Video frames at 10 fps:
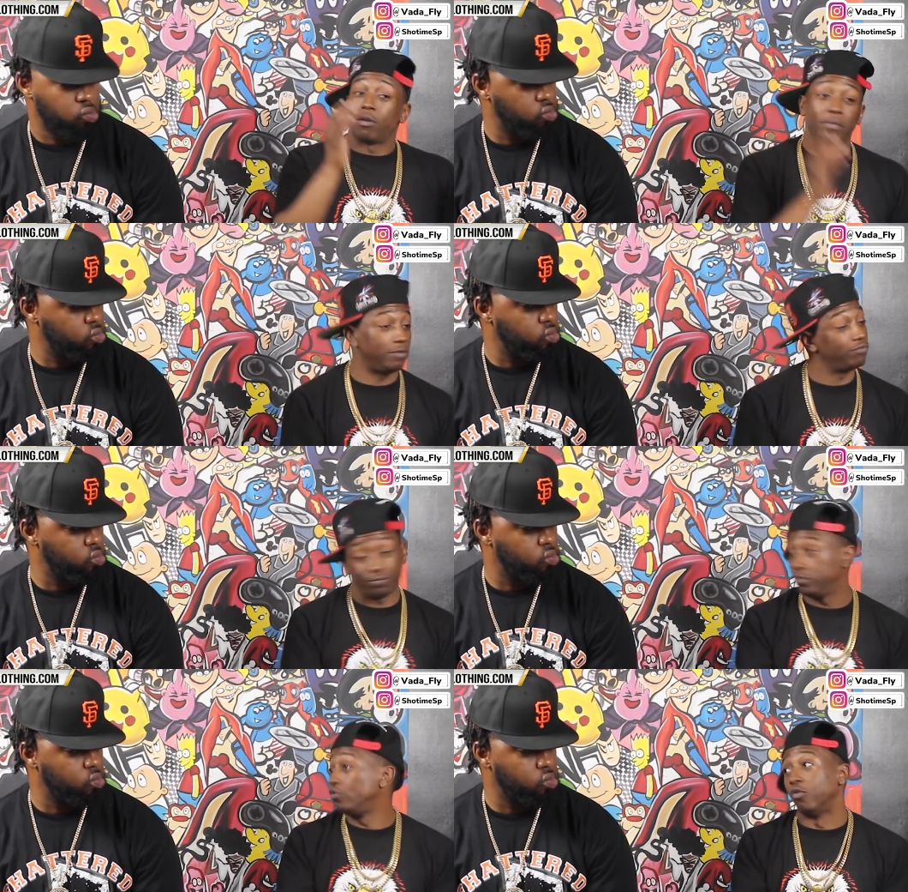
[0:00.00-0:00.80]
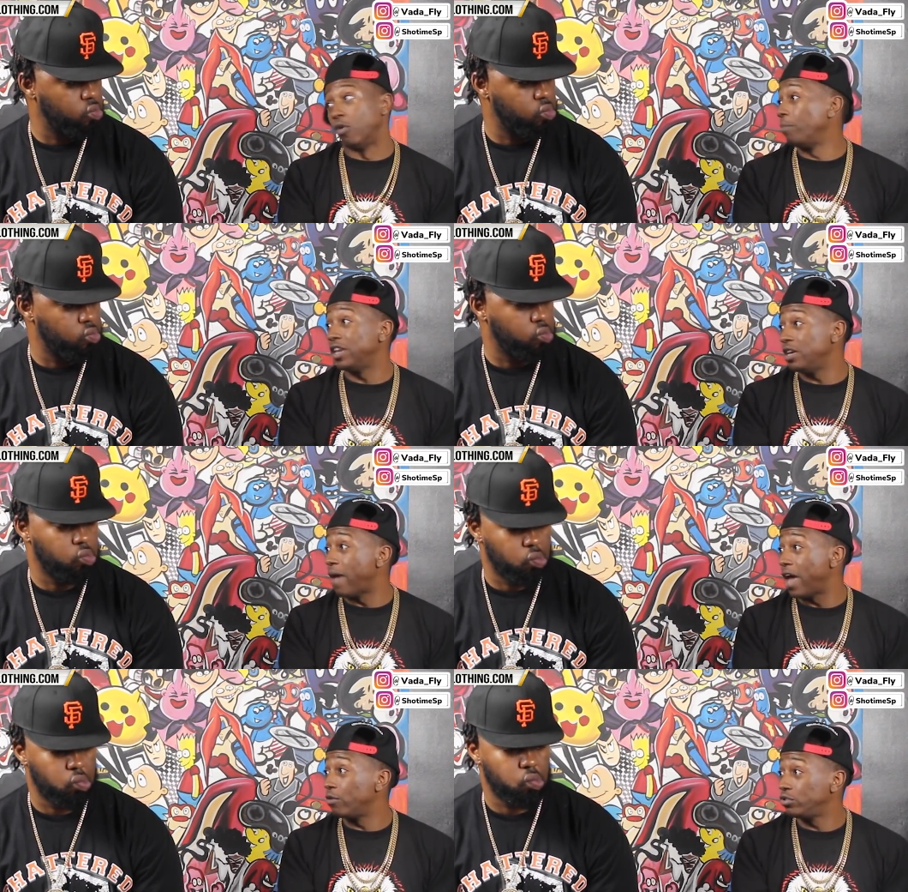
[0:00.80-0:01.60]
Speaker 1: I mean, the Rum Nitty
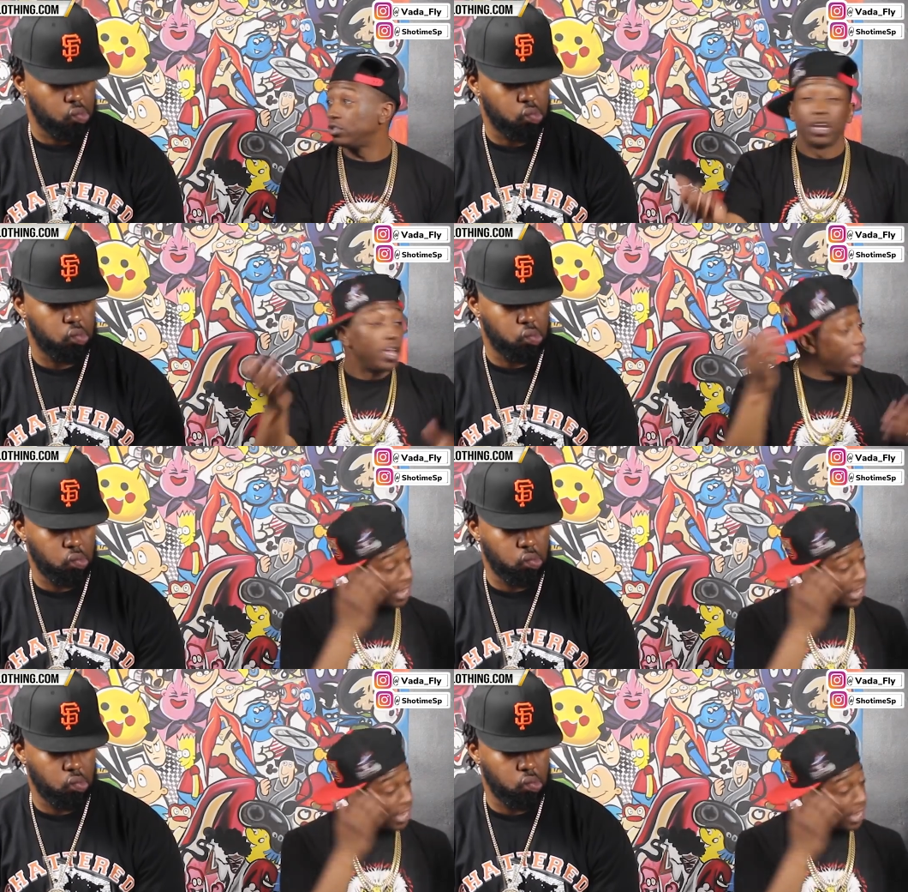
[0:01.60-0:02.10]
battles, mm-hmm. and